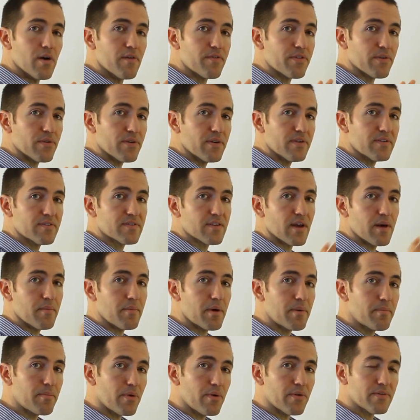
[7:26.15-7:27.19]
if there is some
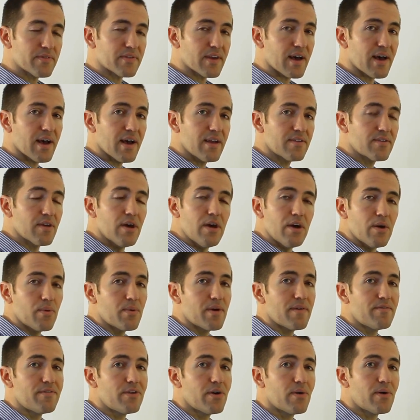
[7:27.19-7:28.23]
on both sides. We
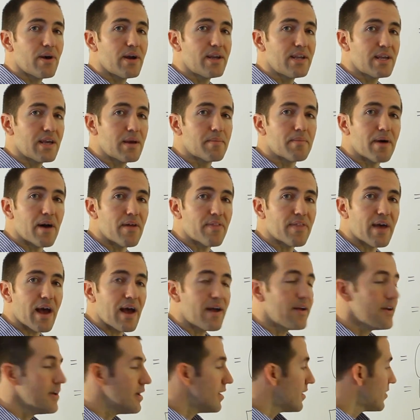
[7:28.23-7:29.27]
have no idea about
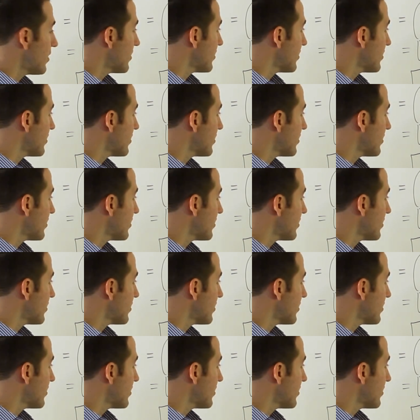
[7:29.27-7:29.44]
that. The